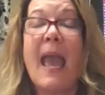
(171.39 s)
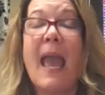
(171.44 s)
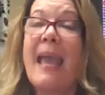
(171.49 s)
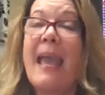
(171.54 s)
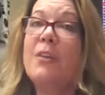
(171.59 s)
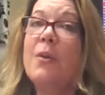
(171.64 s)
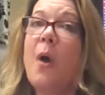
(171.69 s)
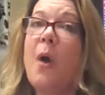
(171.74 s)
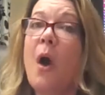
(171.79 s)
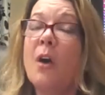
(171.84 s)

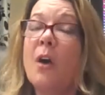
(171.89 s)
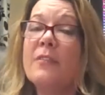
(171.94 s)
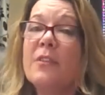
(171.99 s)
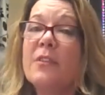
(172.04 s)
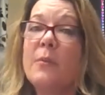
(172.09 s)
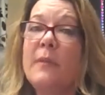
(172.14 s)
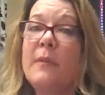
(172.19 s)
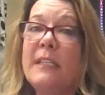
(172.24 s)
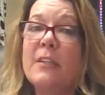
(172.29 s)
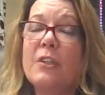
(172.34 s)
And you
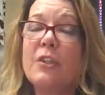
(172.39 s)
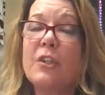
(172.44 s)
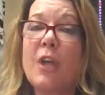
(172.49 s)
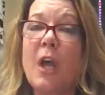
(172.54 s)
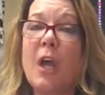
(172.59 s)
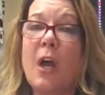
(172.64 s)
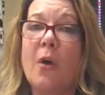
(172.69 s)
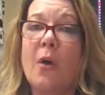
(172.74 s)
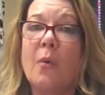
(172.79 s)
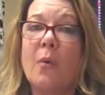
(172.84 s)
also need to
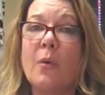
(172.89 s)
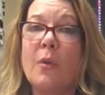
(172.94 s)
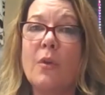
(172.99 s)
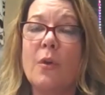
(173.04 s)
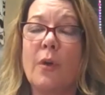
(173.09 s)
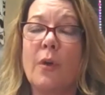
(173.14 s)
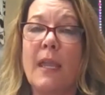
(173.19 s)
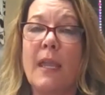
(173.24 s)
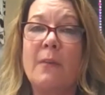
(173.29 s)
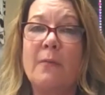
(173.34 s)
show
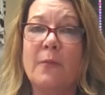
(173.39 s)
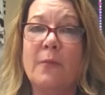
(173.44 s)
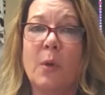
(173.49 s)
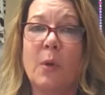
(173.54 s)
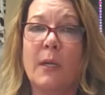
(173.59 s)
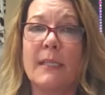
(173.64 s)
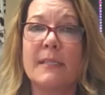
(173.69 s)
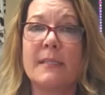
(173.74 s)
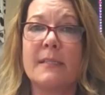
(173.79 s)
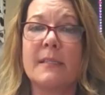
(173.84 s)
your
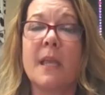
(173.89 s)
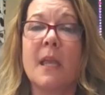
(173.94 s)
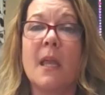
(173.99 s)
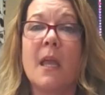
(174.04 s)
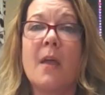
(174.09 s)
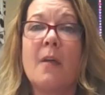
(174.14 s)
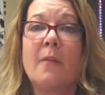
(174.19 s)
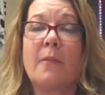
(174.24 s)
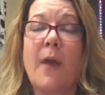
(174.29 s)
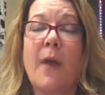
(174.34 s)
invoice
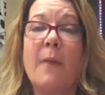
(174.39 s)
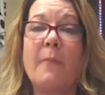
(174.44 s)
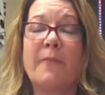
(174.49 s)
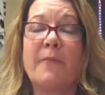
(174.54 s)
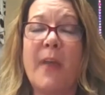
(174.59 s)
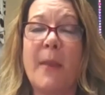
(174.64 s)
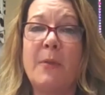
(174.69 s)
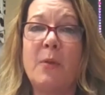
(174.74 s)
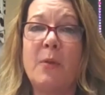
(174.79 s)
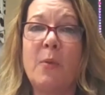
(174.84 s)
from
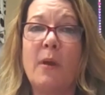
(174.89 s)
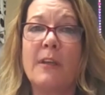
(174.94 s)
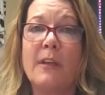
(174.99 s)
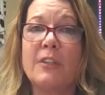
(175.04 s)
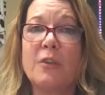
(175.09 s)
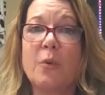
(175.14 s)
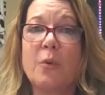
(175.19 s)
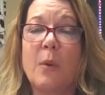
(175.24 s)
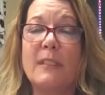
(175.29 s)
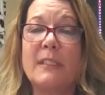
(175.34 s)

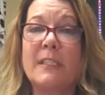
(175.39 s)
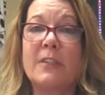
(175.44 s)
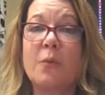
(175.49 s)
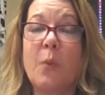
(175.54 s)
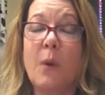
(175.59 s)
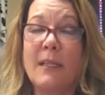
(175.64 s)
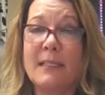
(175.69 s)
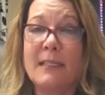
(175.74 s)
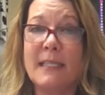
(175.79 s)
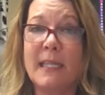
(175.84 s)
February
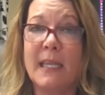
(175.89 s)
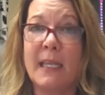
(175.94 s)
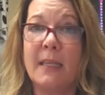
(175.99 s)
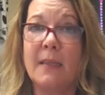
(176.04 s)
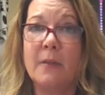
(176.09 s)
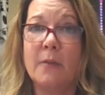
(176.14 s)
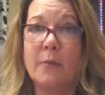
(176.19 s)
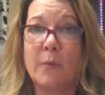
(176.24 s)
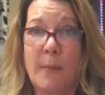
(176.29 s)
2020.